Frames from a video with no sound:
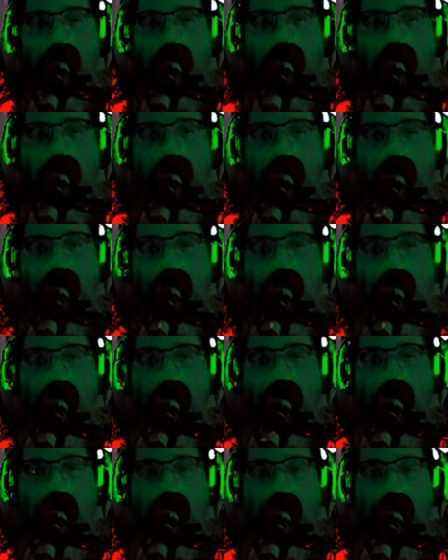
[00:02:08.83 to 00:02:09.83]
they're
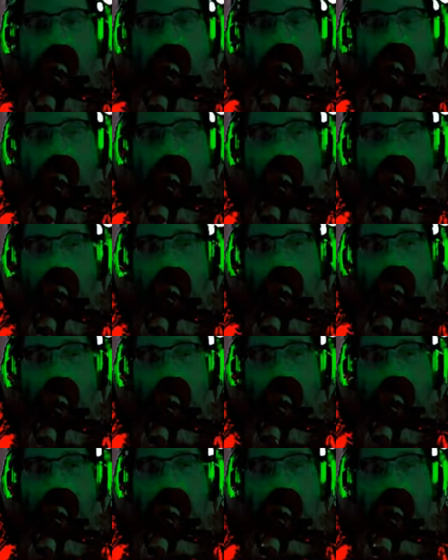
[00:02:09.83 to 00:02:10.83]
a lot closer,
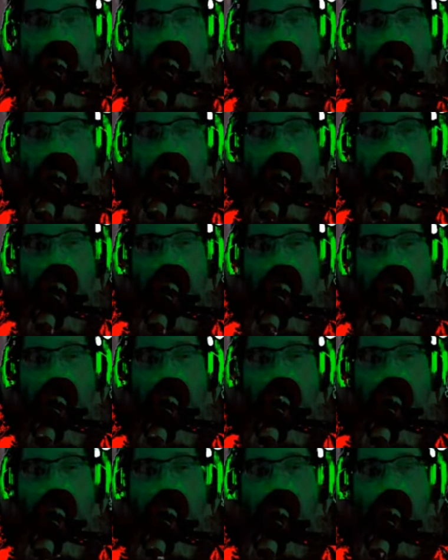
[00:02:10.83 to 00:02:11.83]
I think, to
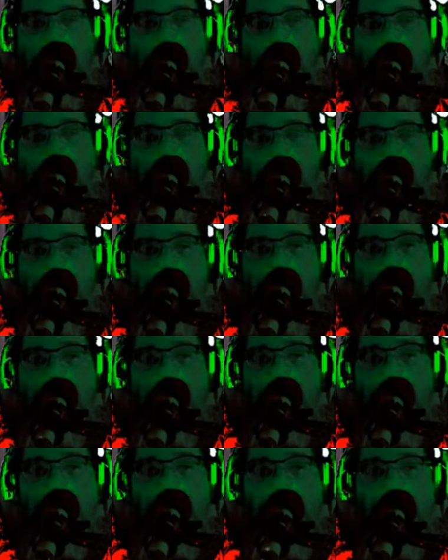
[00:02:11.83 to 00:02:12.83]
understanding what I refer
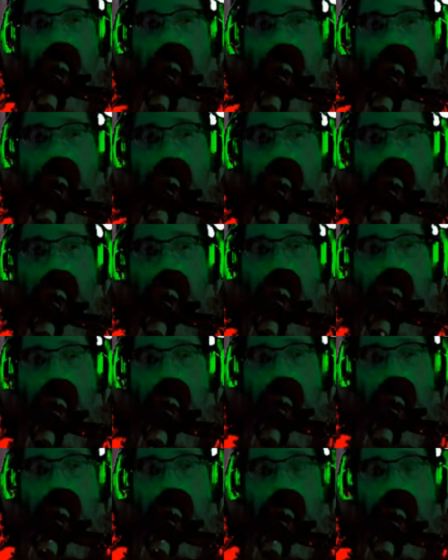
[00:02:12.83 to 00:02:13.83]
to as the
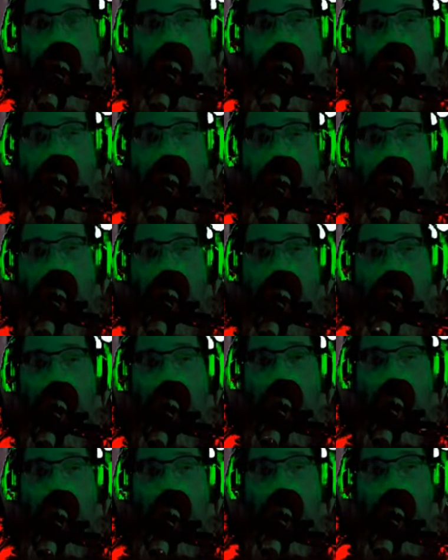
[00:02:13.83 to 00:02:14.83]

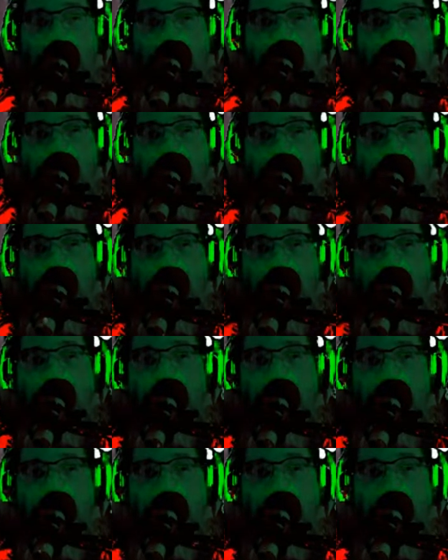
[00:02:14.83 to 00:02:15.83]
on the ground,
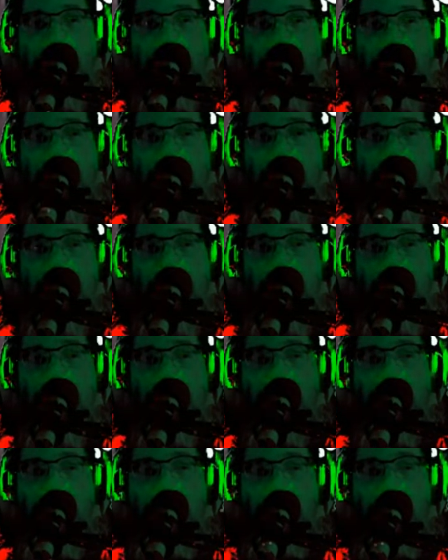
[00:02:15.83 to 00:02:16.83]

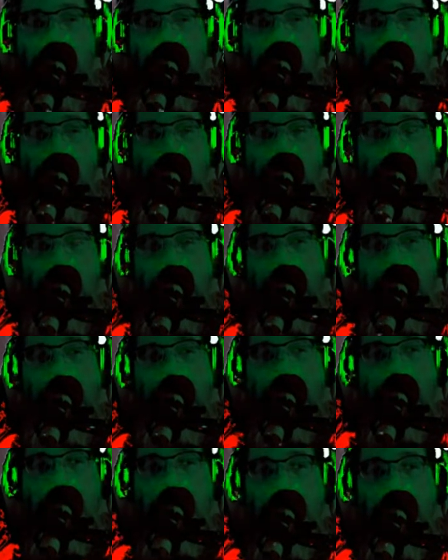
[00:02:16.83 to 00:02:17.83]
the bone
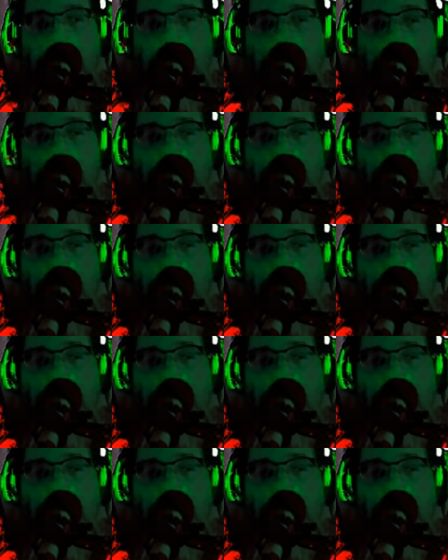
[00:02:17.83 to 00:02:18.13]
reality.